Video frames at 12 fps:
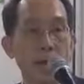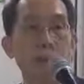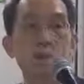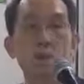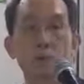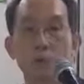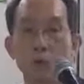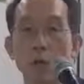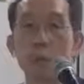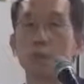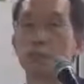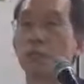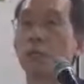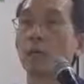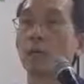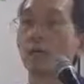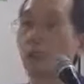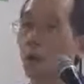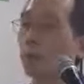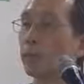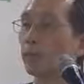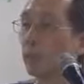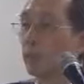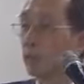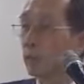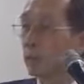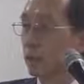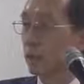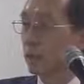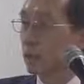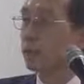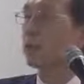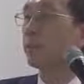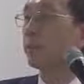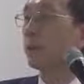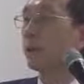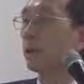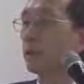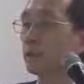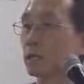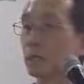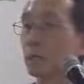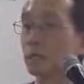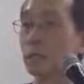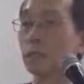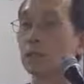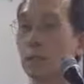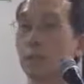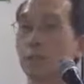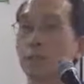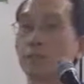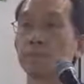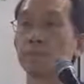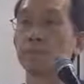kind of knowledge will be given in this course.